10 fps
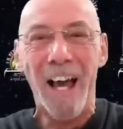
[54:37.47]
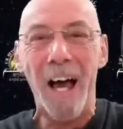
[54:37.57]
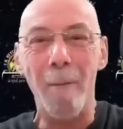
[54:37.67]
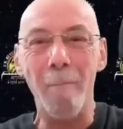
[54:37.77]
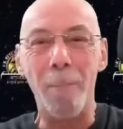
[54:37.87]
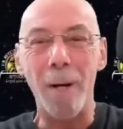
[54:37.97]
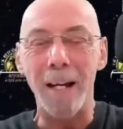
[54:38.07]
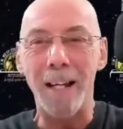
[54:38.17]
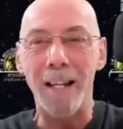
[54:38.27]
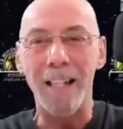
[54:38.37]
Um,
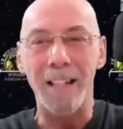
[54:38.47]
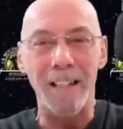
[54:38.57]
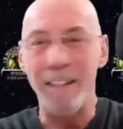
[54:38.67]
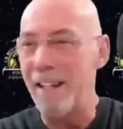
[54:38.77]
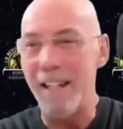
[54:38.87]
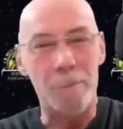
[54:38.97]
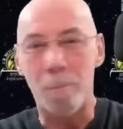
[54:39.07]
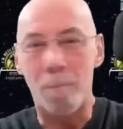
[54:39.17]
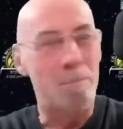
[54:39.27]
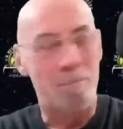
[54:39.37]
but
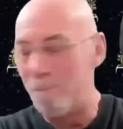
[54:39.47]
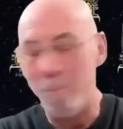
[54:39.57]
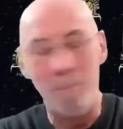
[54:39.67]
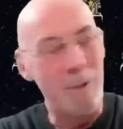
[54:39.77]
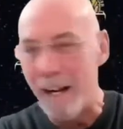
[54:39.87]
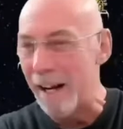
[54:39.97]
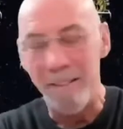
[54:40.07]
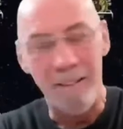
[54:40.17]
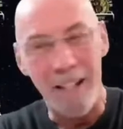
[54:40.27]
it's well,